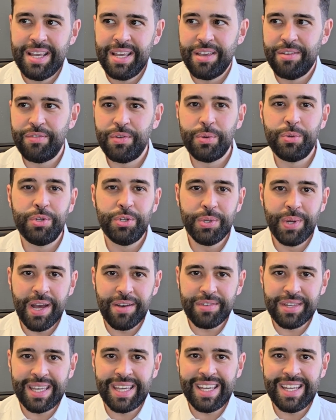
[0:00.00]
If you do
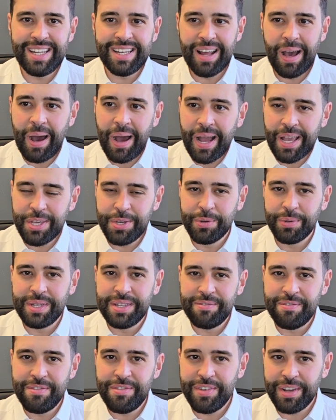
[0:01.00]
have a keen eye, you
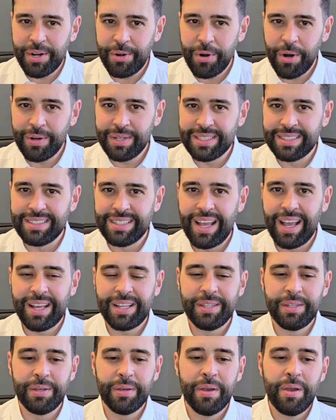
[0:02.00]
can figure out
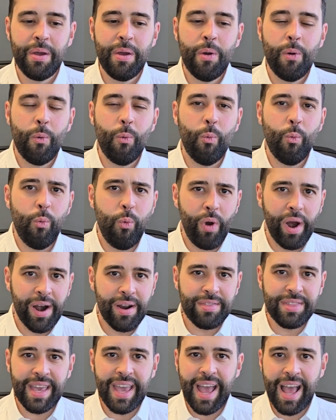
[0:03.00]
exactly
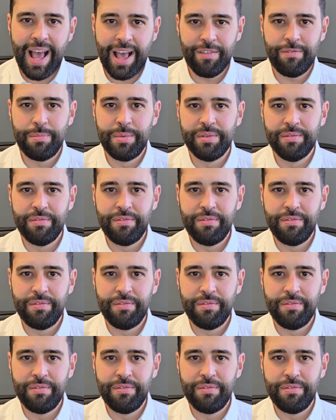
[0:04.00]
where they have been